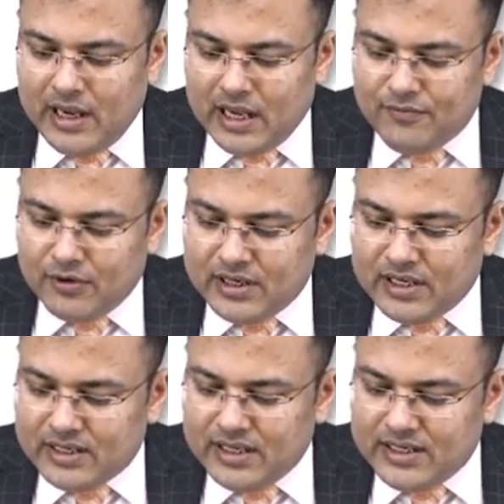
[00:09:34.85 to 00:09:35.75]
and for
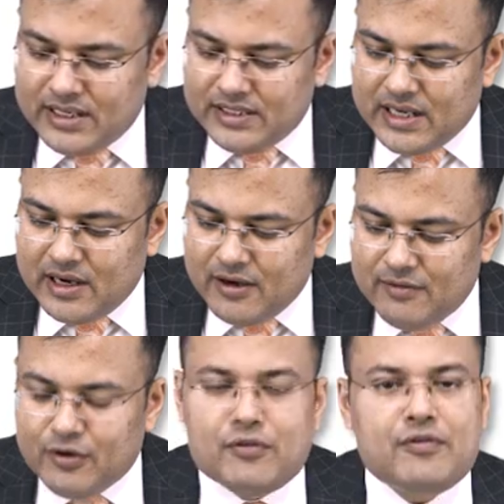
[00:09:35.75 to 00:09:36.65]
duct ectasia,
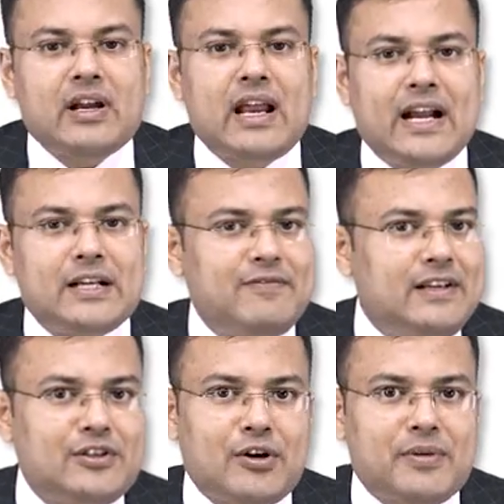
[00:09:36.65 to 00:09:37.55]
we go for
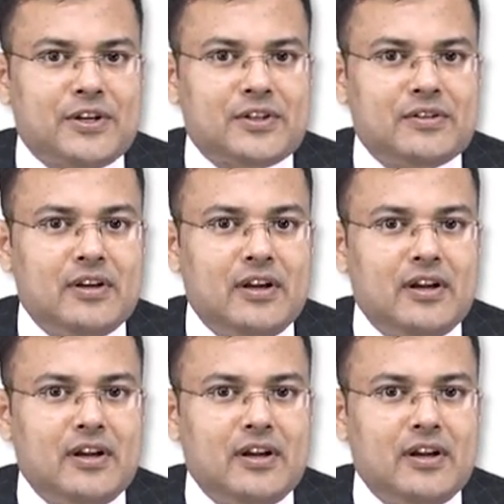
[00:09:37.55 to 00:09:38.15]
Hadfield's operation.